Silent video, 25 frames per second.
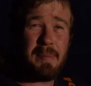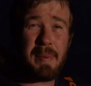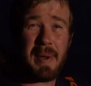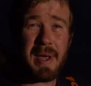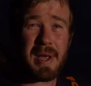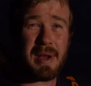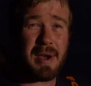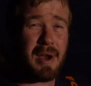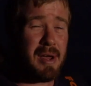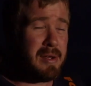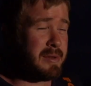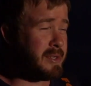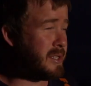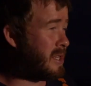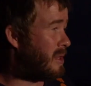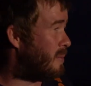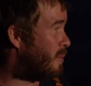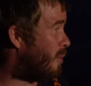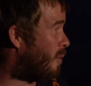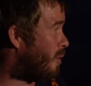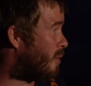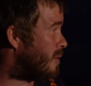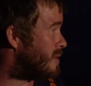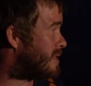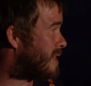bit closer to the
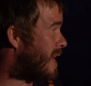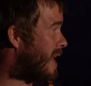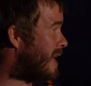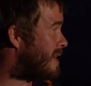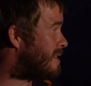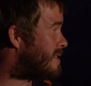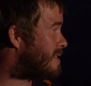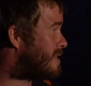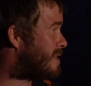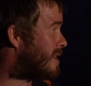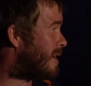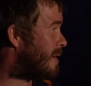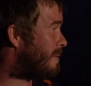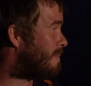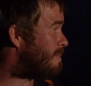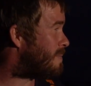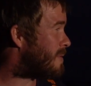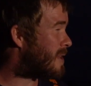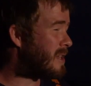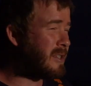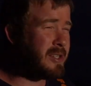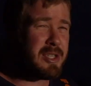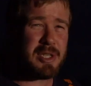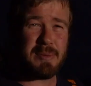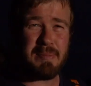water's edge.
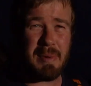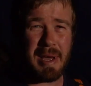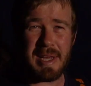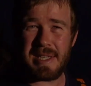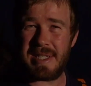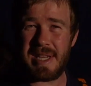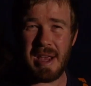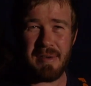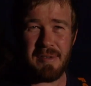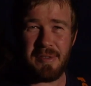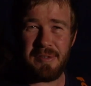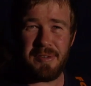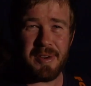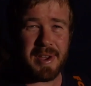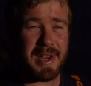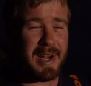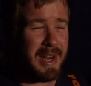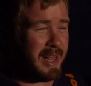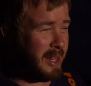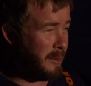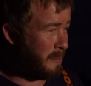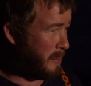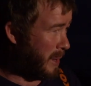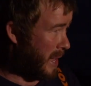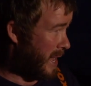It just makes everything a
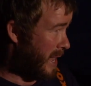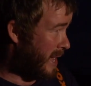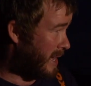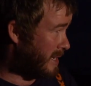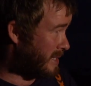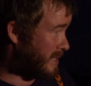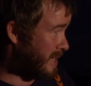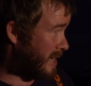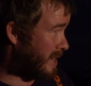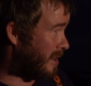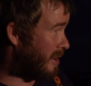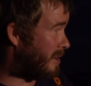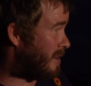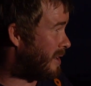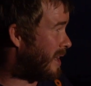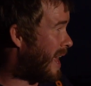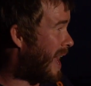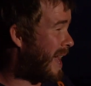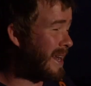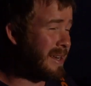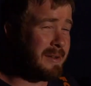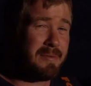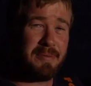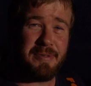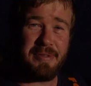little bit easier, like
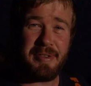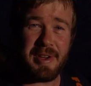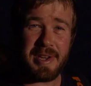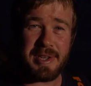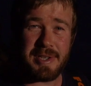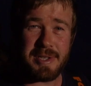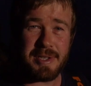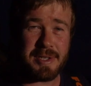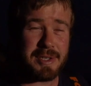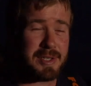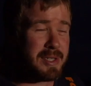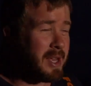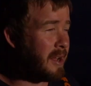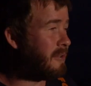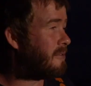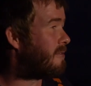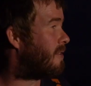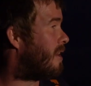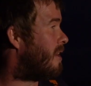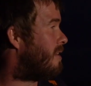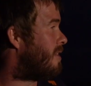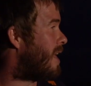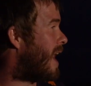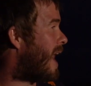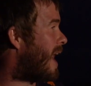landing fish and stuff
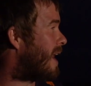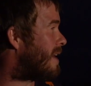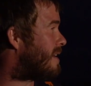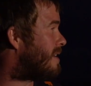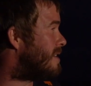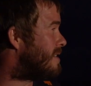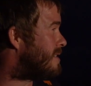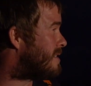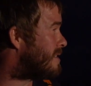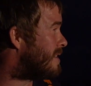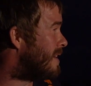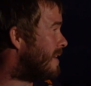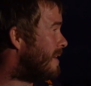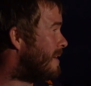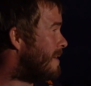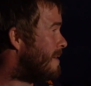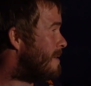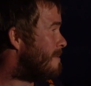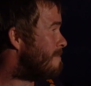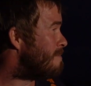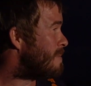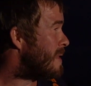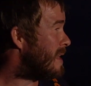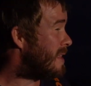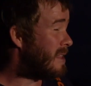like that, because
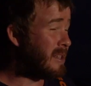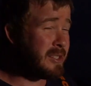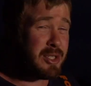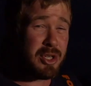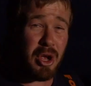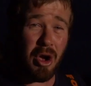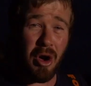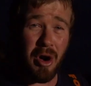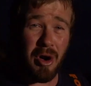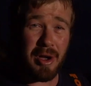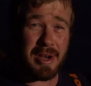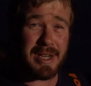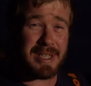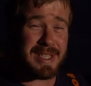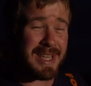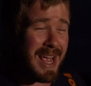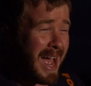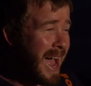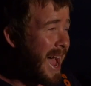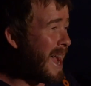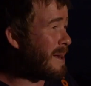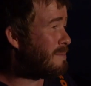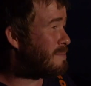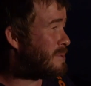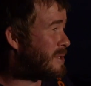the tide has
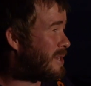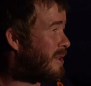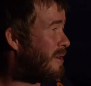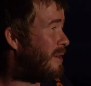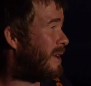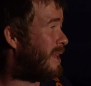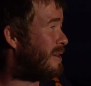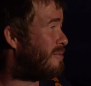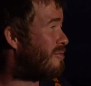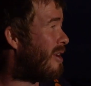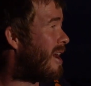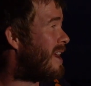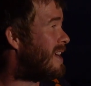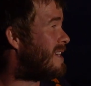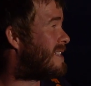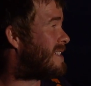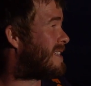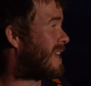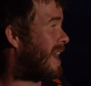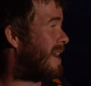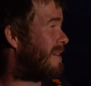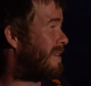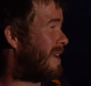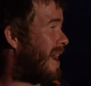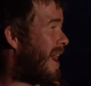absolutely raced
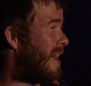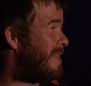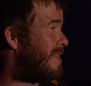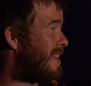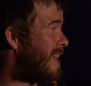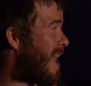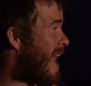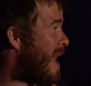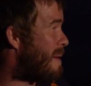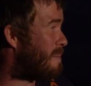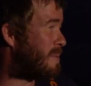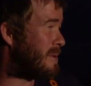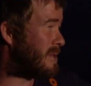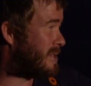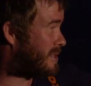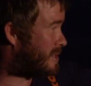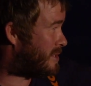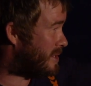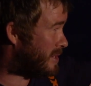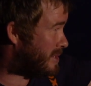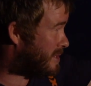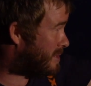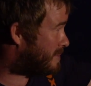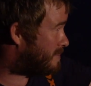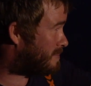out now. The ebb is
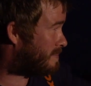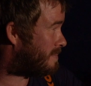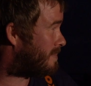just,